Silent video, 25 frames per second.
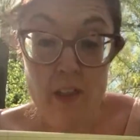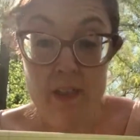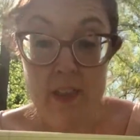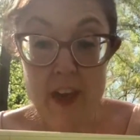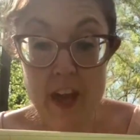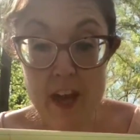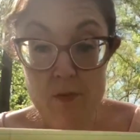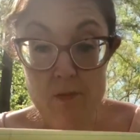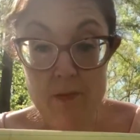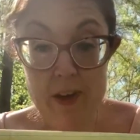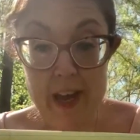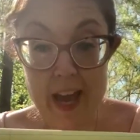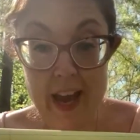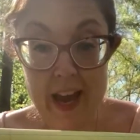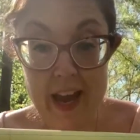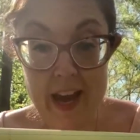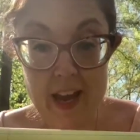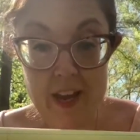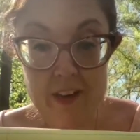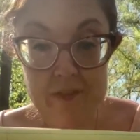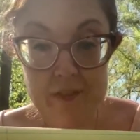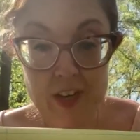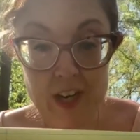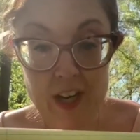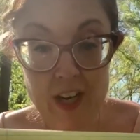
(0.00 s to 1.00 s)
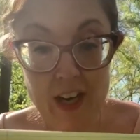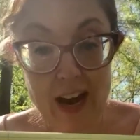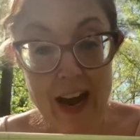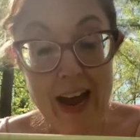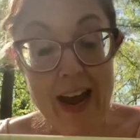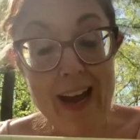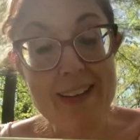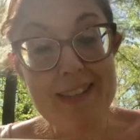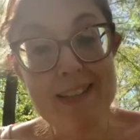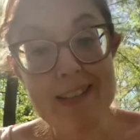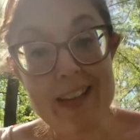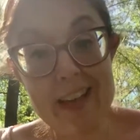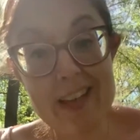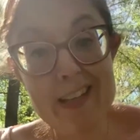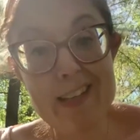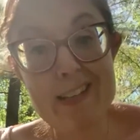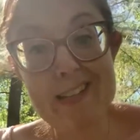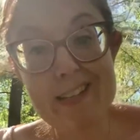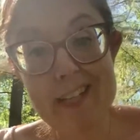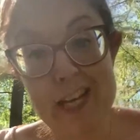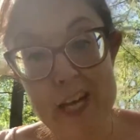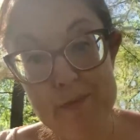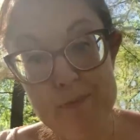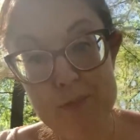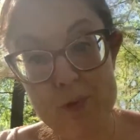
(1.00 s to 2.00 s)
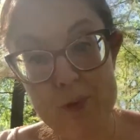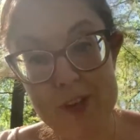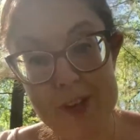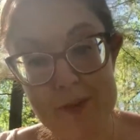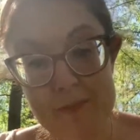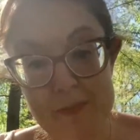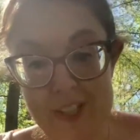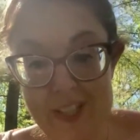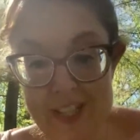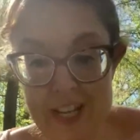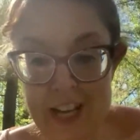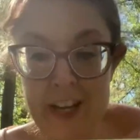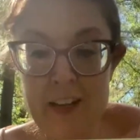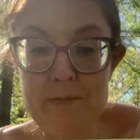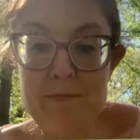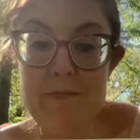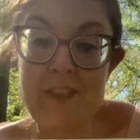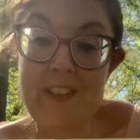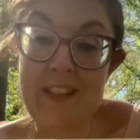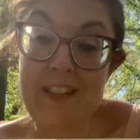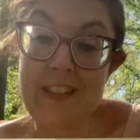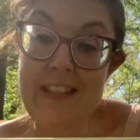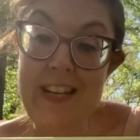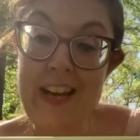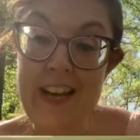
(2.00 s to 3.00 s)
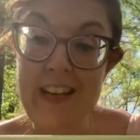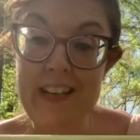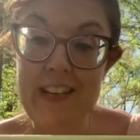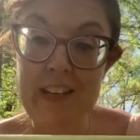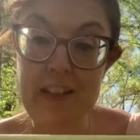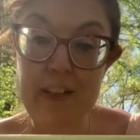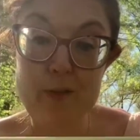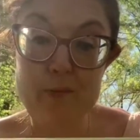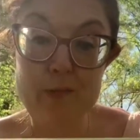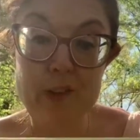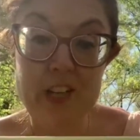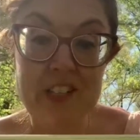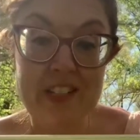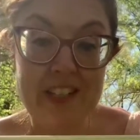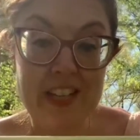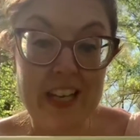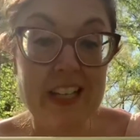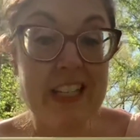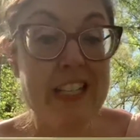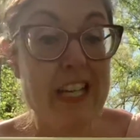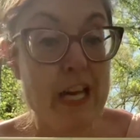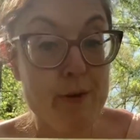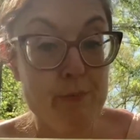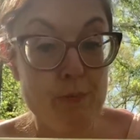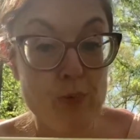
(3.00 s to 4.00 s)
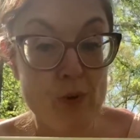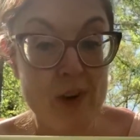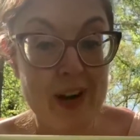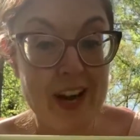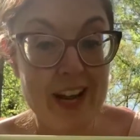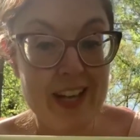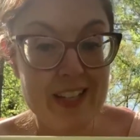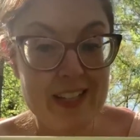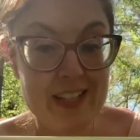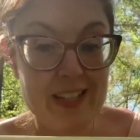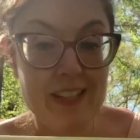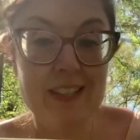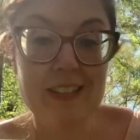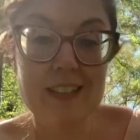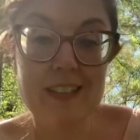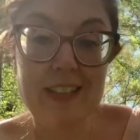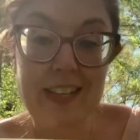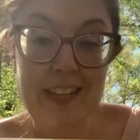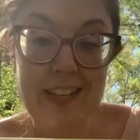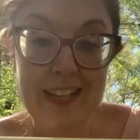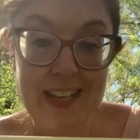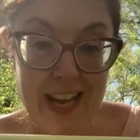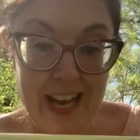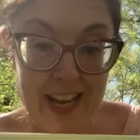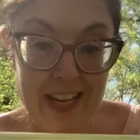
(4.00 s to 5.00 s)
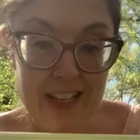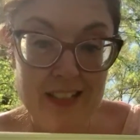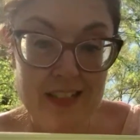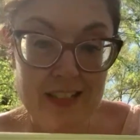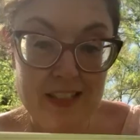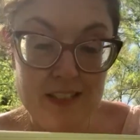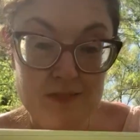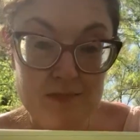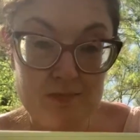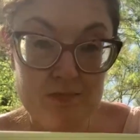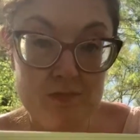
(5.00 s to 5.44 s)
Then we have, I say it as temperate, but technically we can say temperate and date.